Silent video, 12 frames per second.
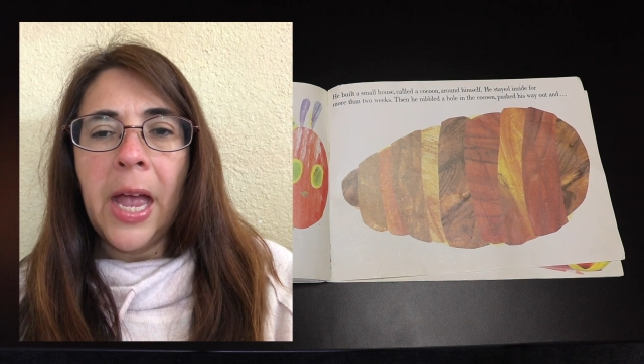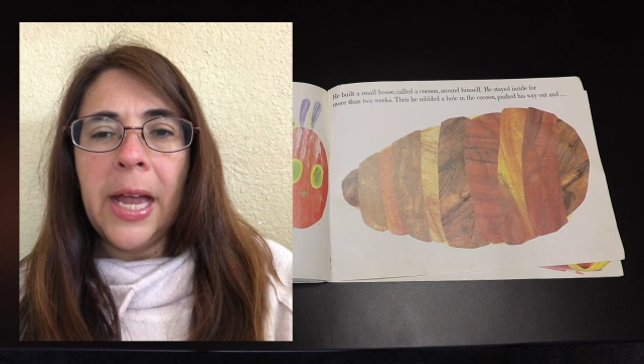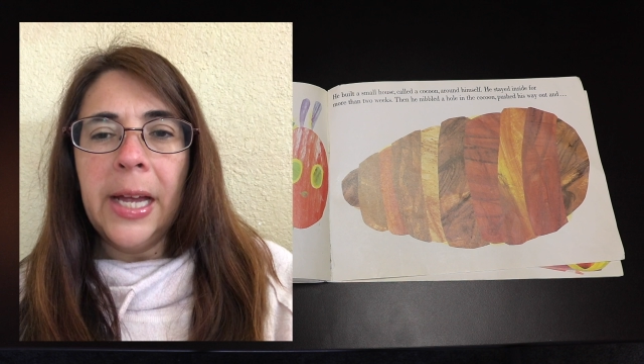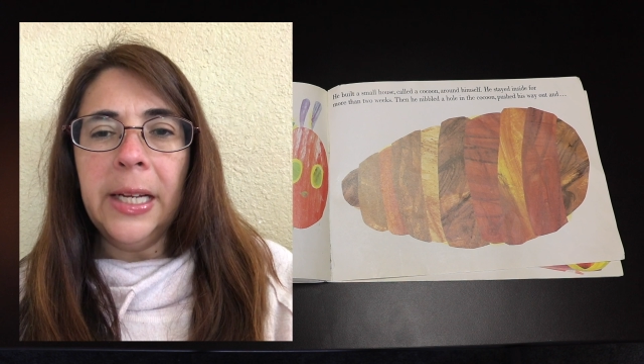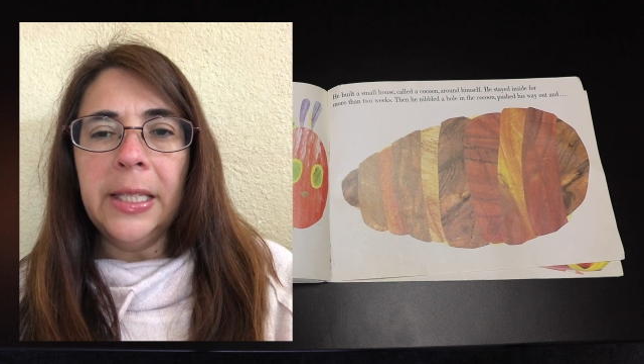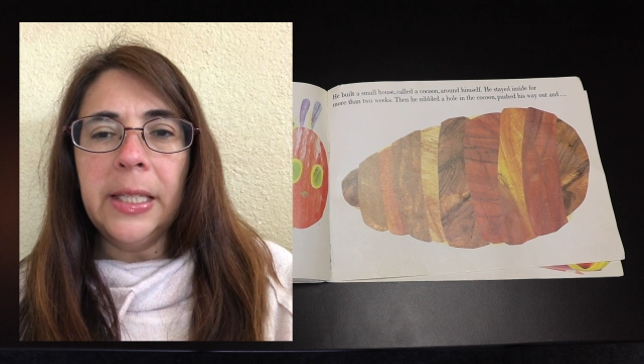
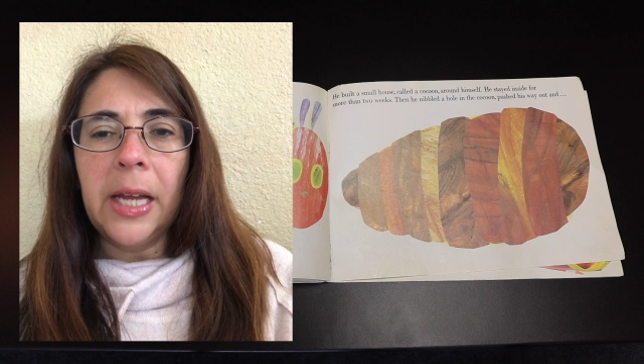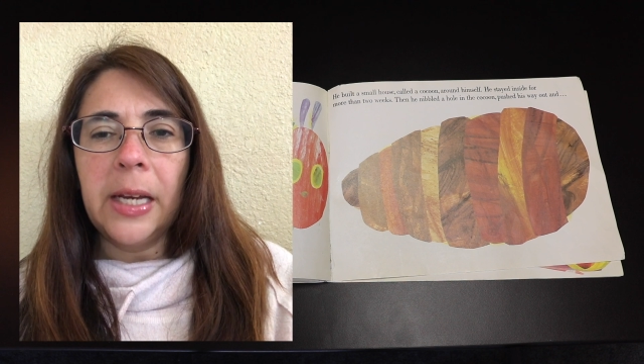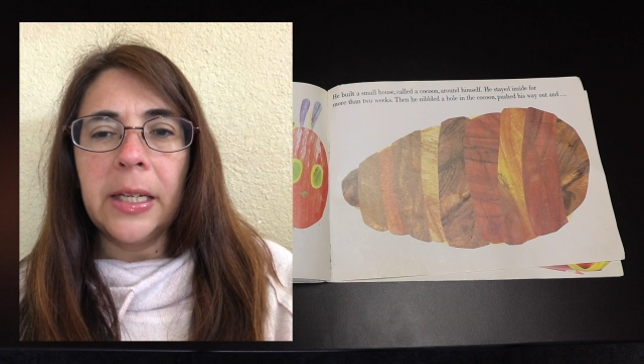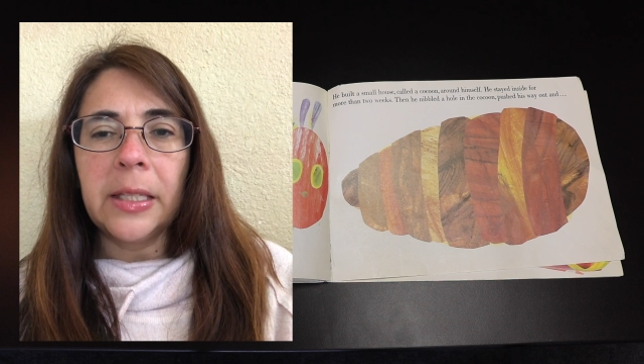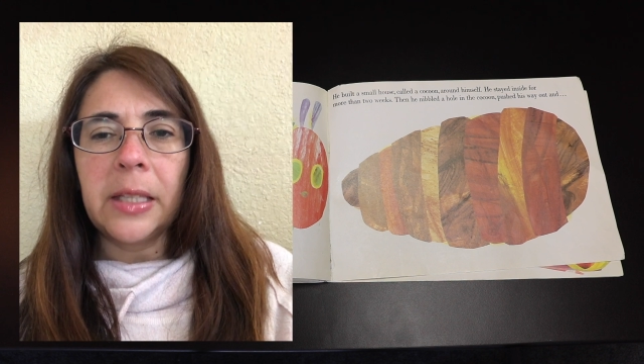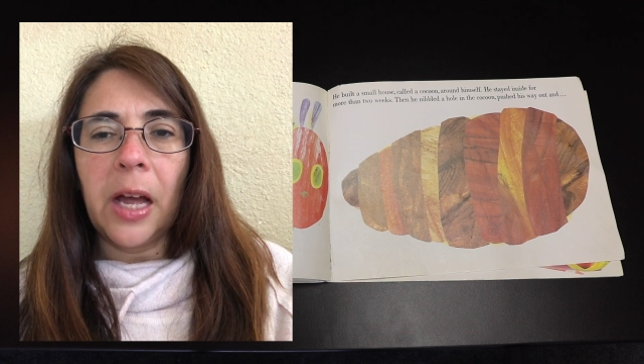He stayed
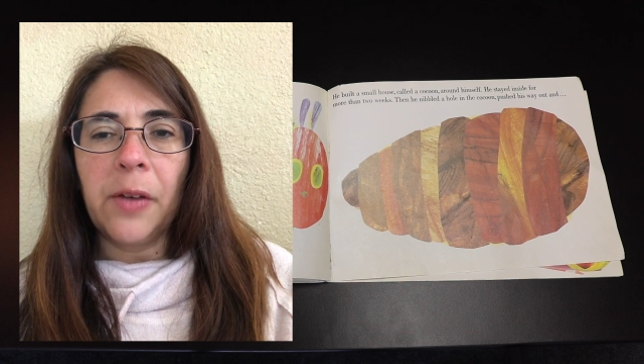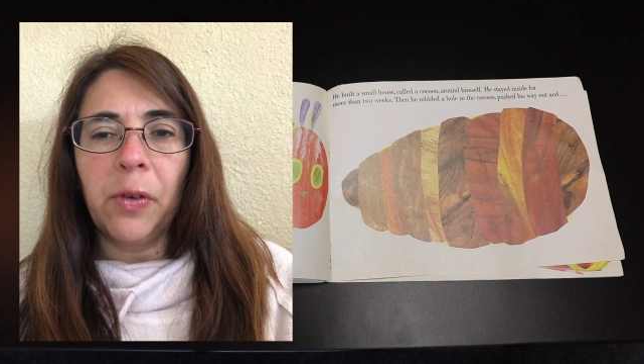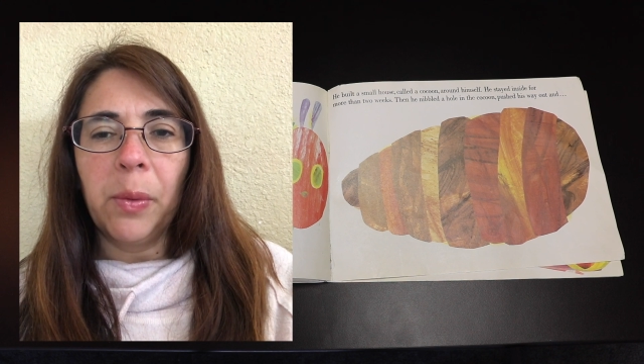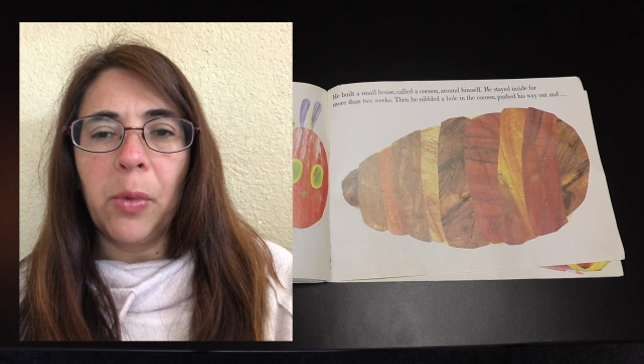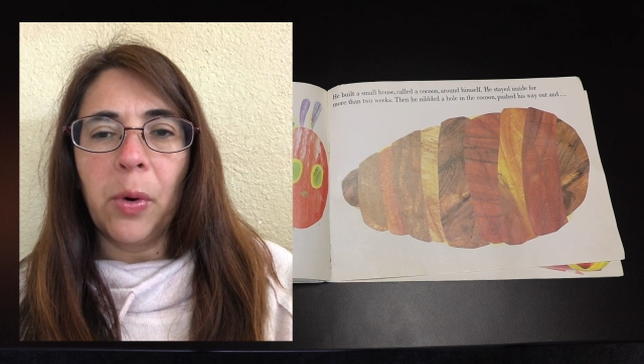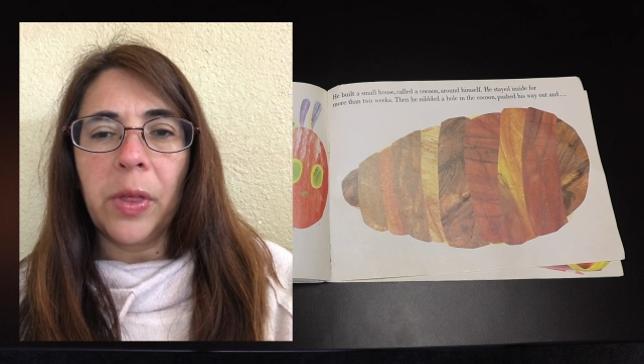inside
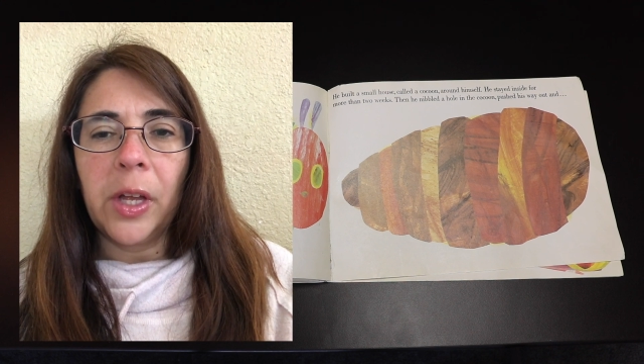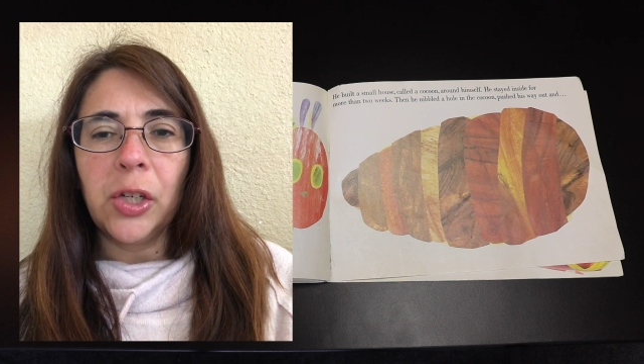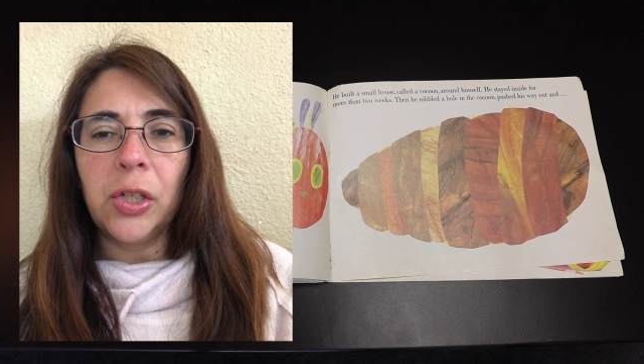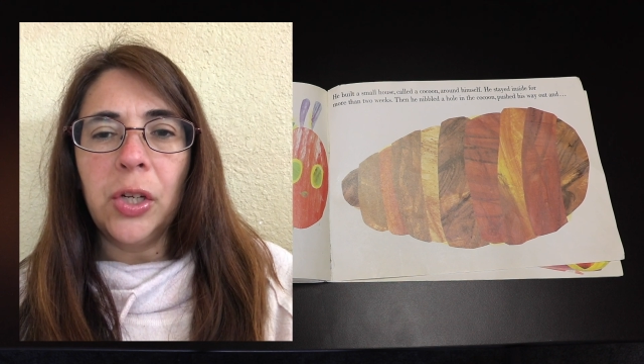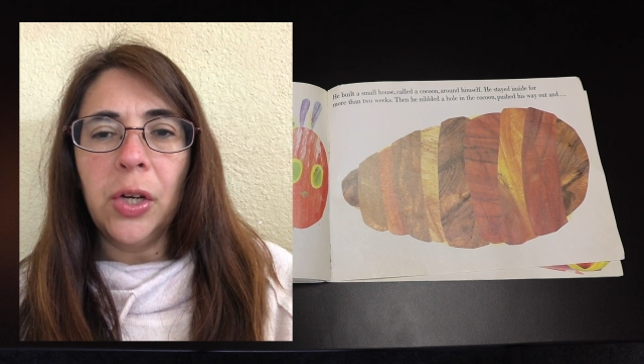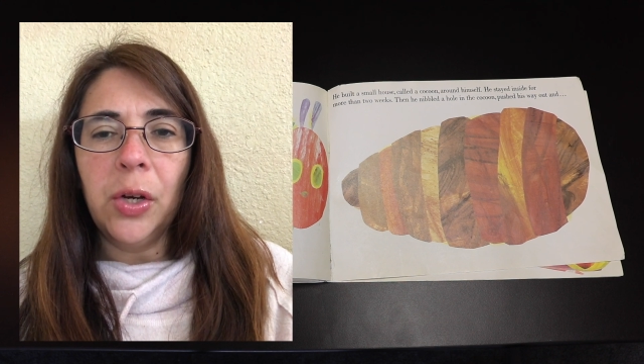for more than
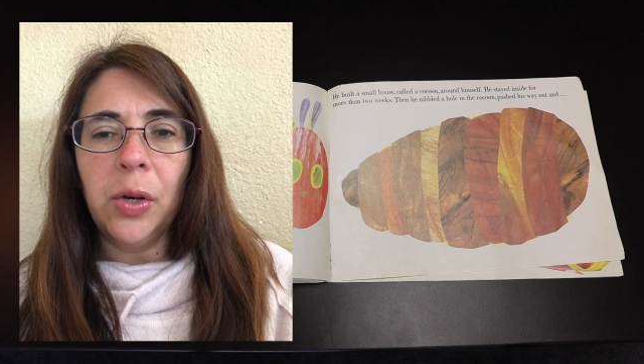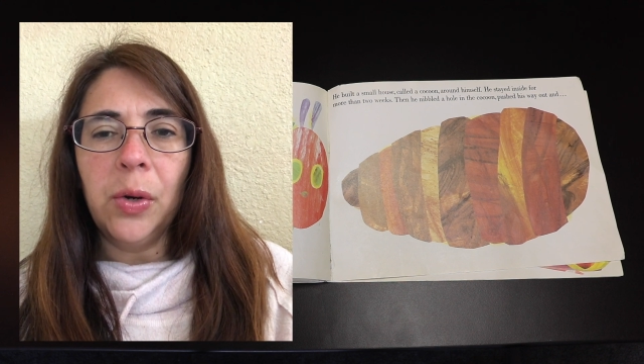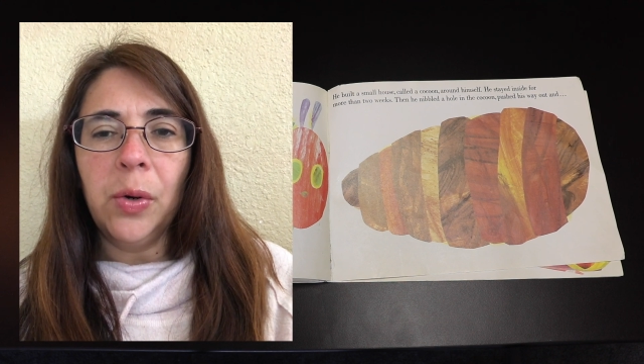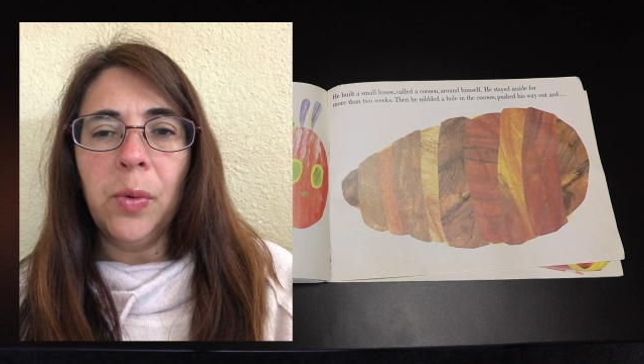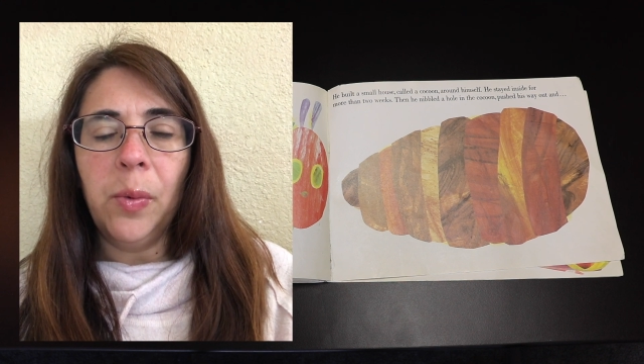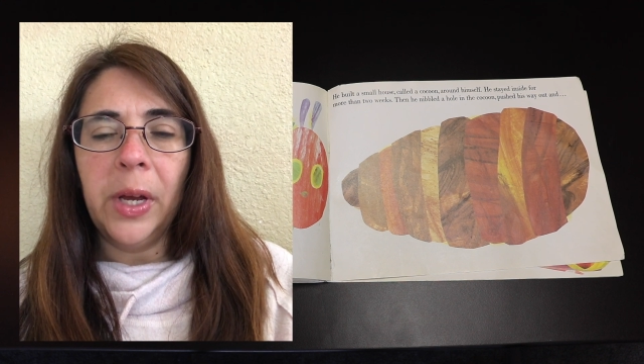
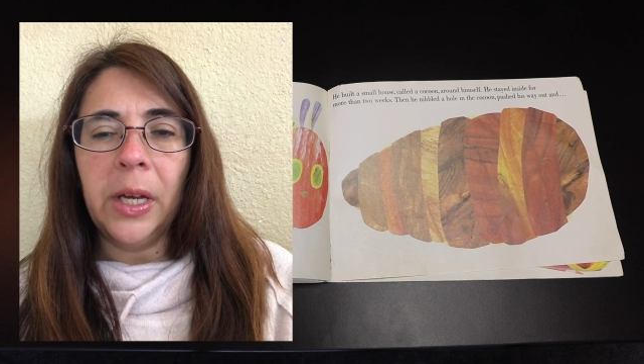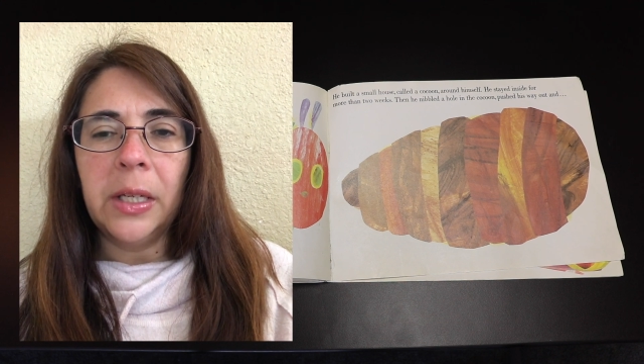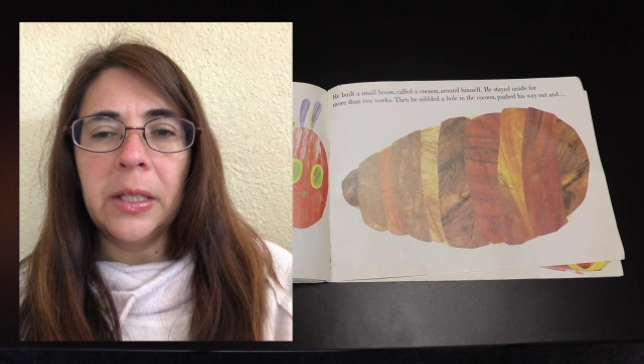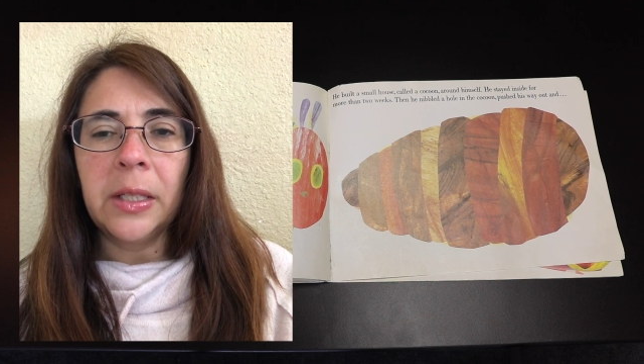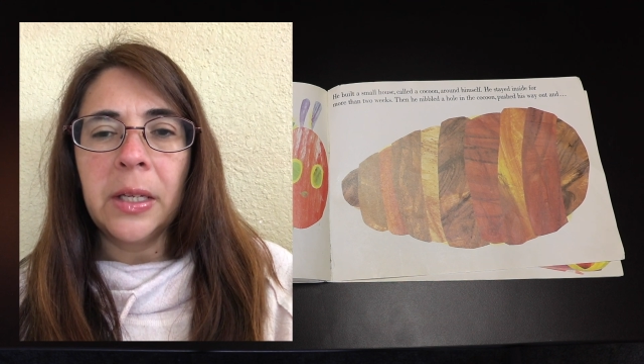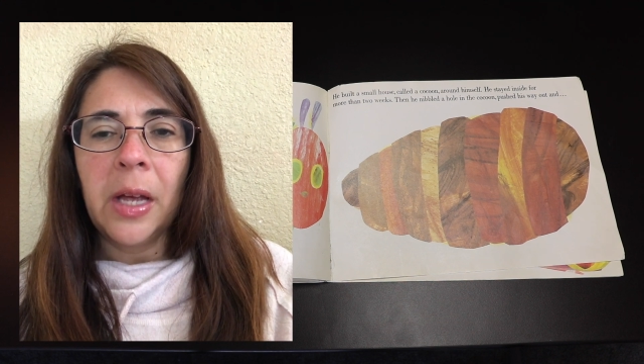2
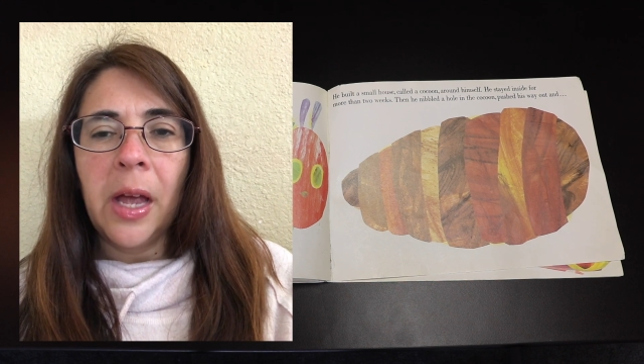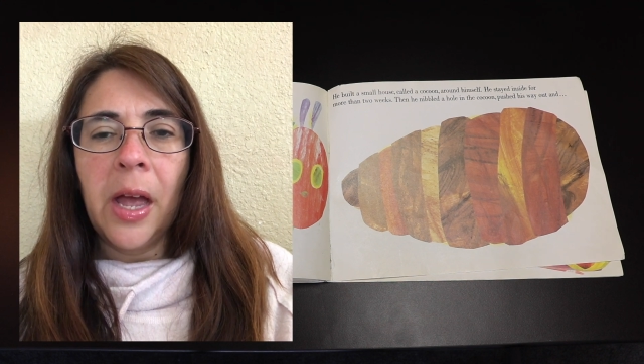weeks.